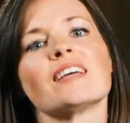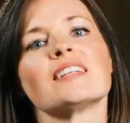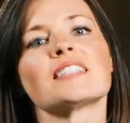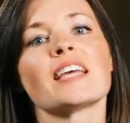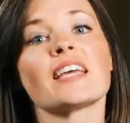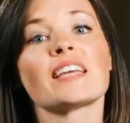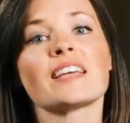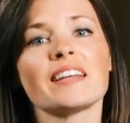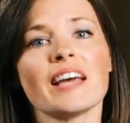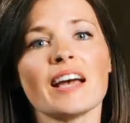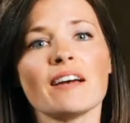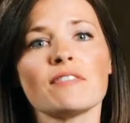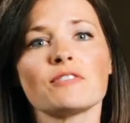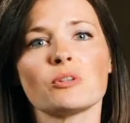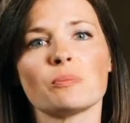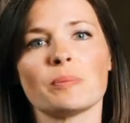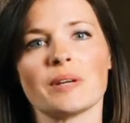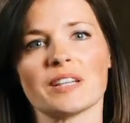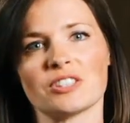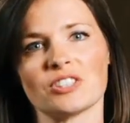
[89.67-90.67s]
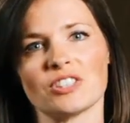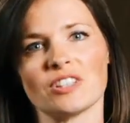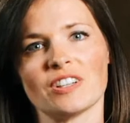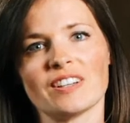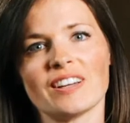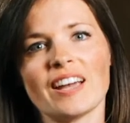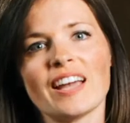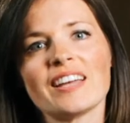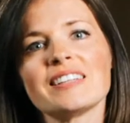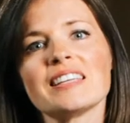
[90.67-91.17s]
Take an after
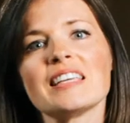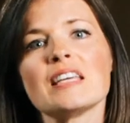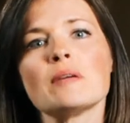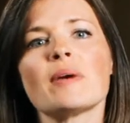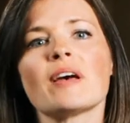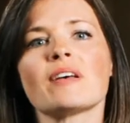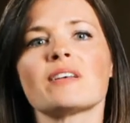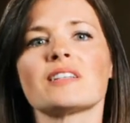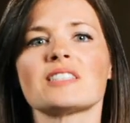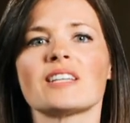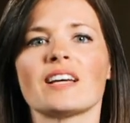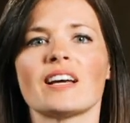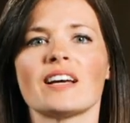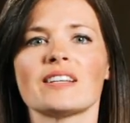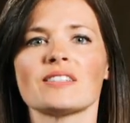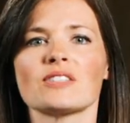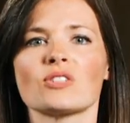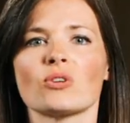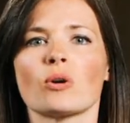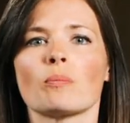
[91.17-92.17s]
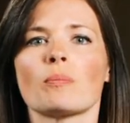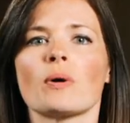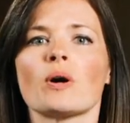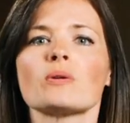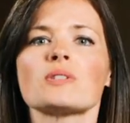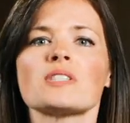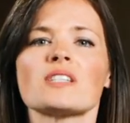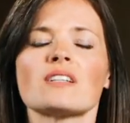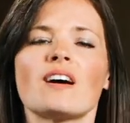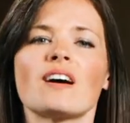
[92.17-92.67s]
picture and email it to us or
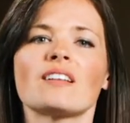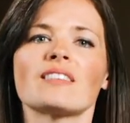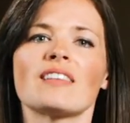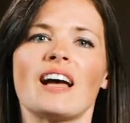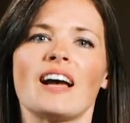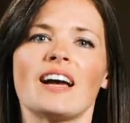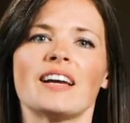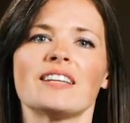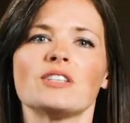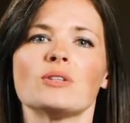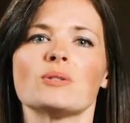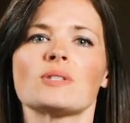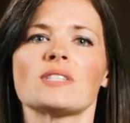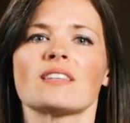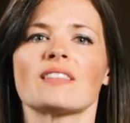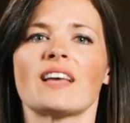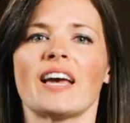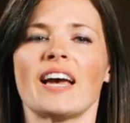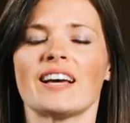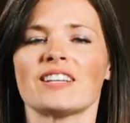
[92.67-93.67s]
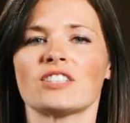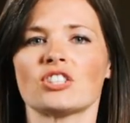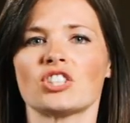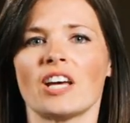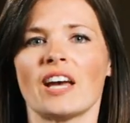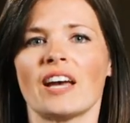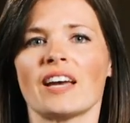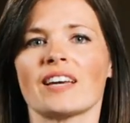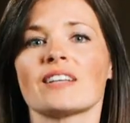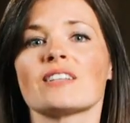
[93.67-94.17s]
post it online using the hashtag